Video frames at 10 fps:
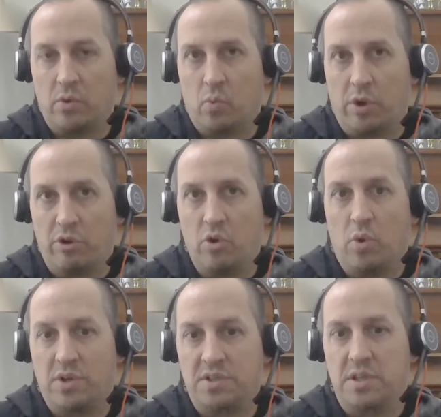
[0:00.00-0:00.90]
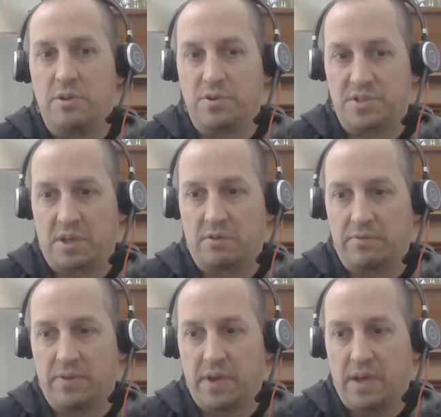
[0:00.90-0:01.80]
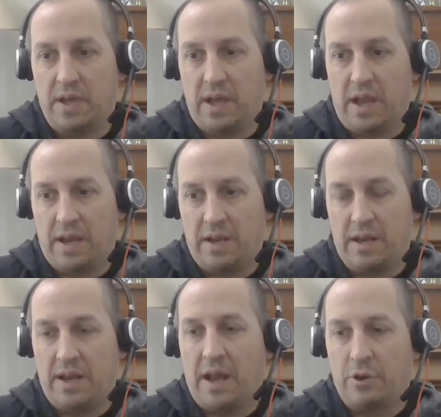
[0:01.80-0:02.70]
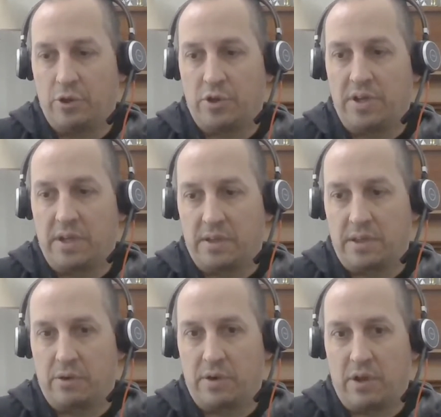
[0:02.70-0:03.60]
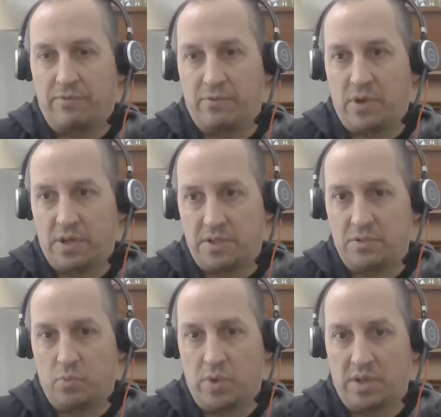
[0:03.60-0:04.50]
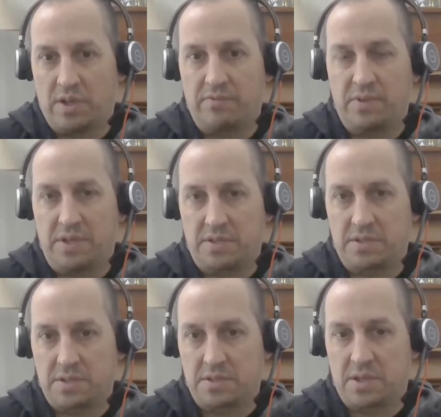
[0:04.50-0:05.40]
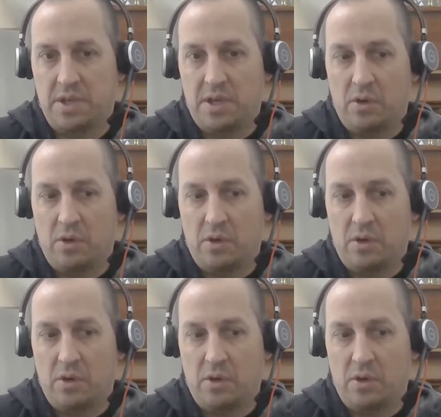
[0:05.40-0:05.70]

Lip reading: where you want to see yourself, and how you're going to get there. Now, for us, we can definitely assist